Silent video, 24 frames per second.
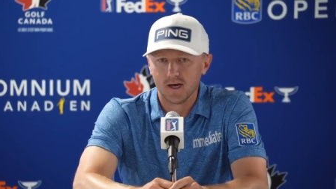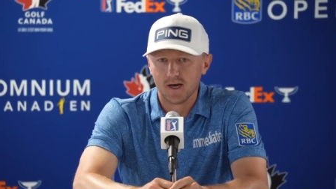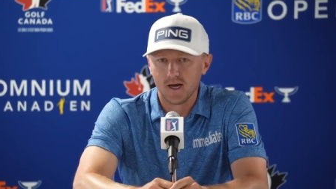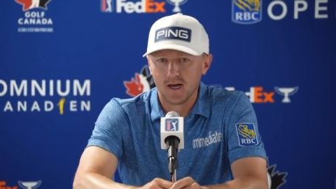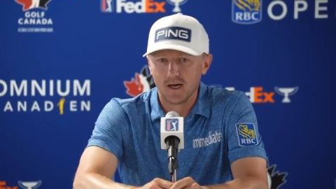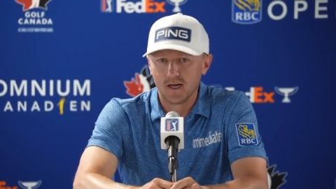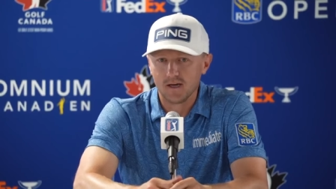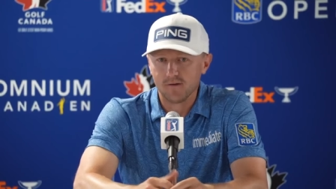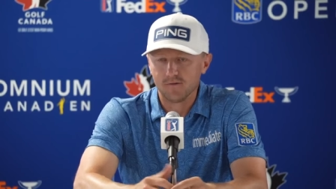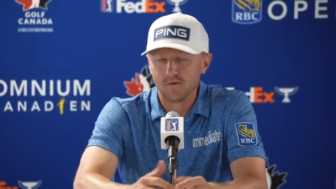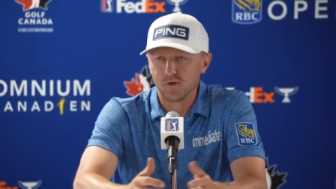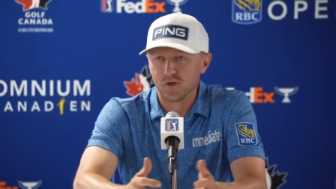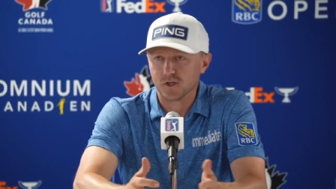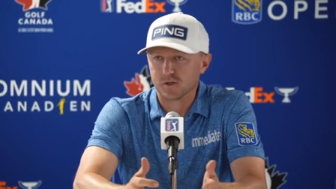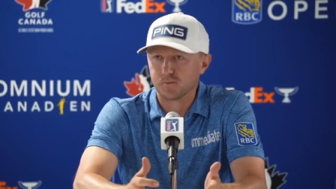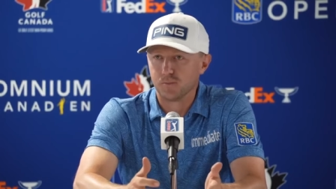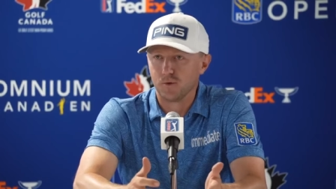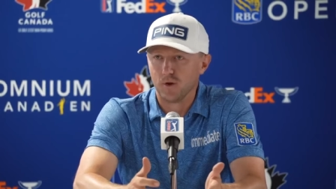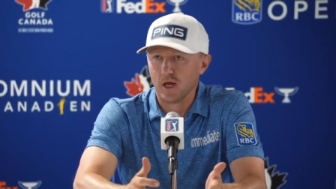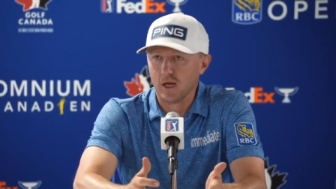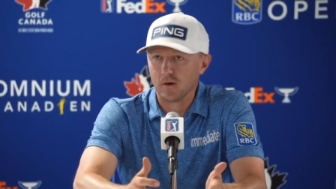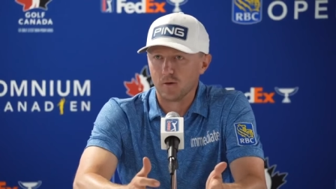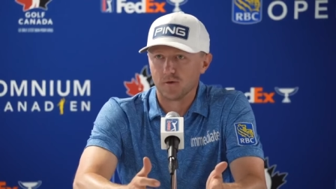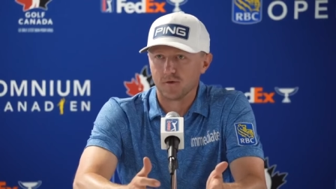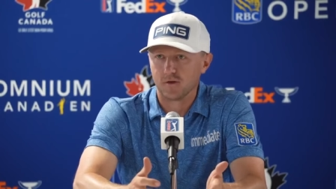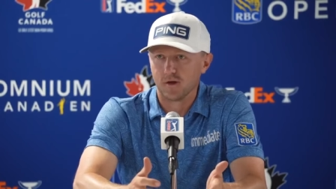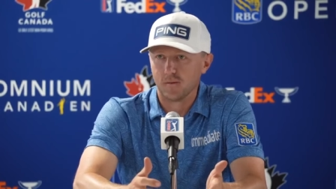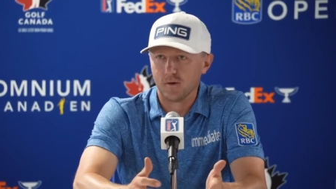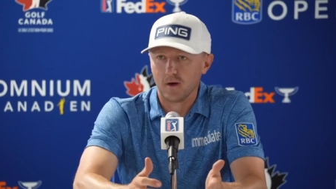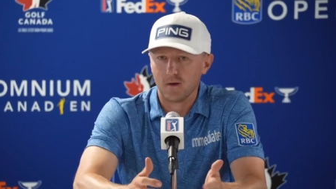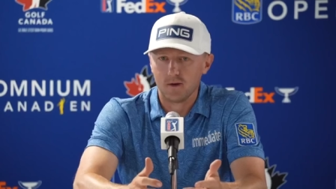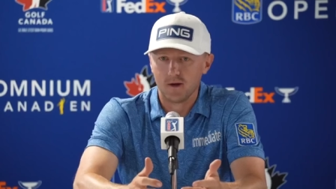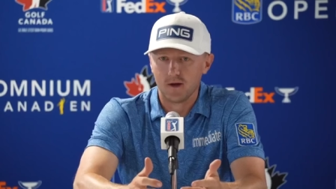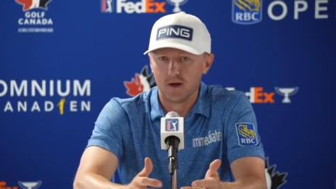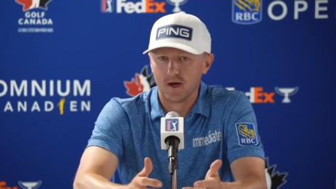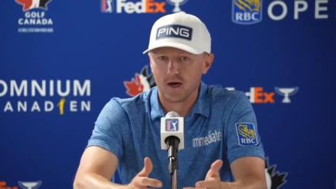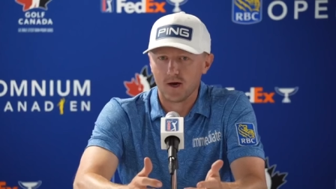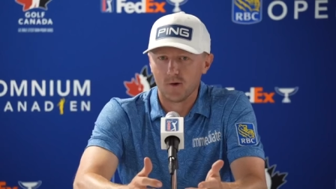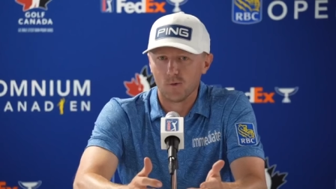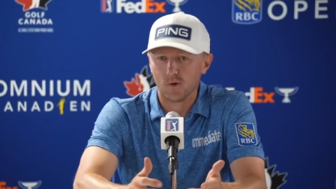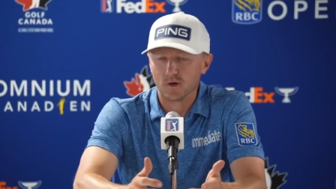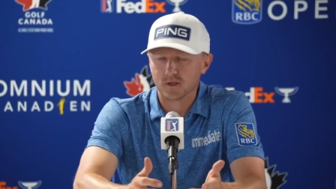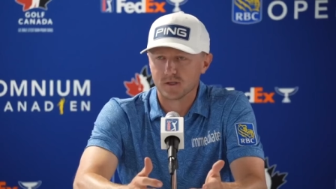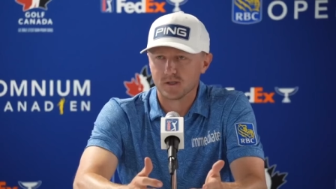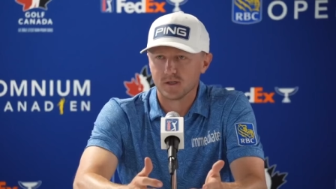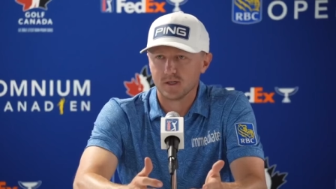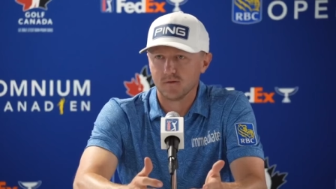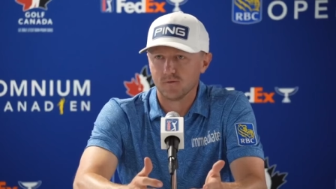Even just playing with them. I mean, I
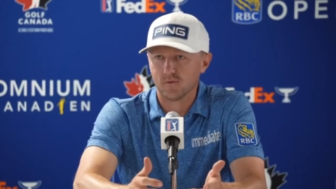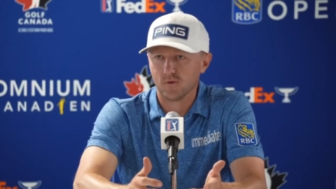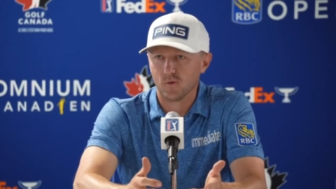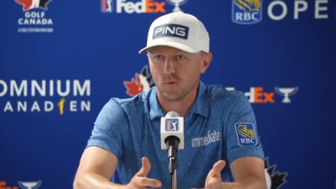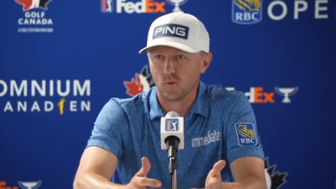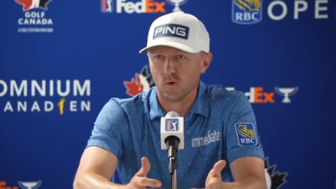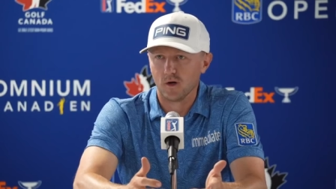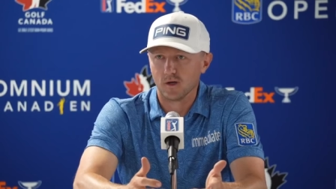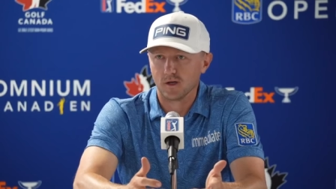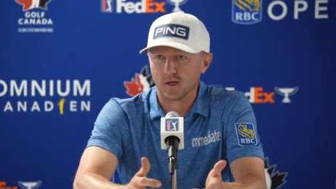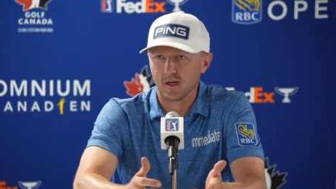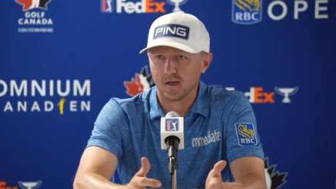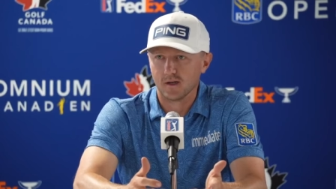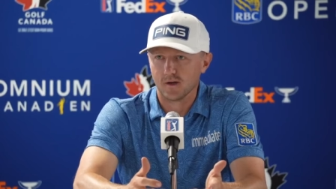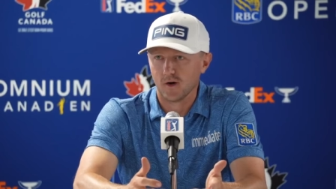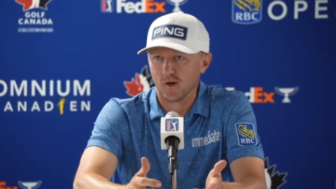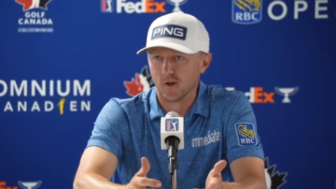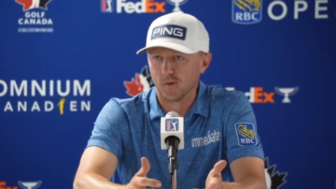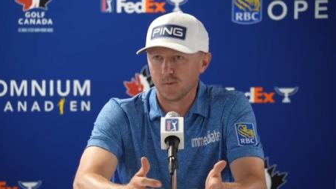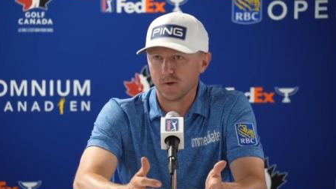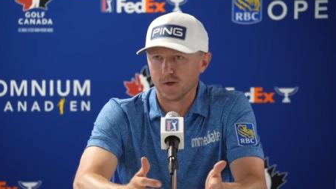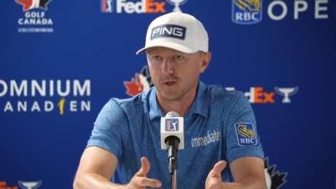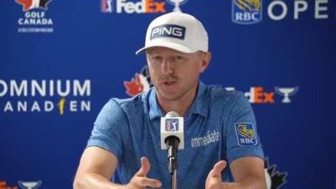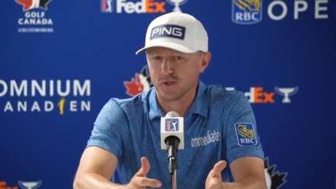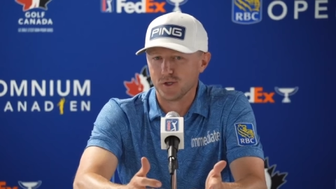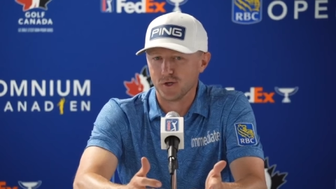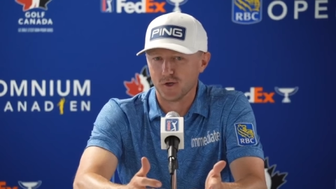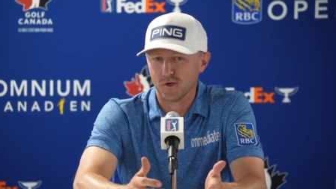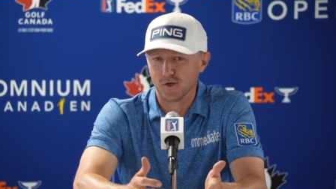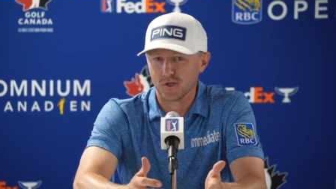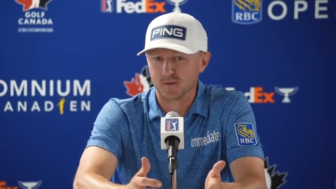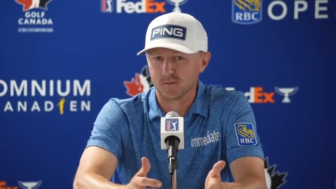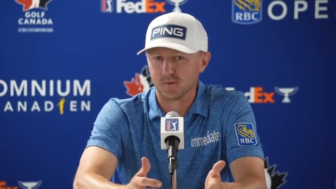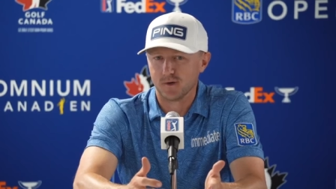wasn't even the one getting all the big cheers,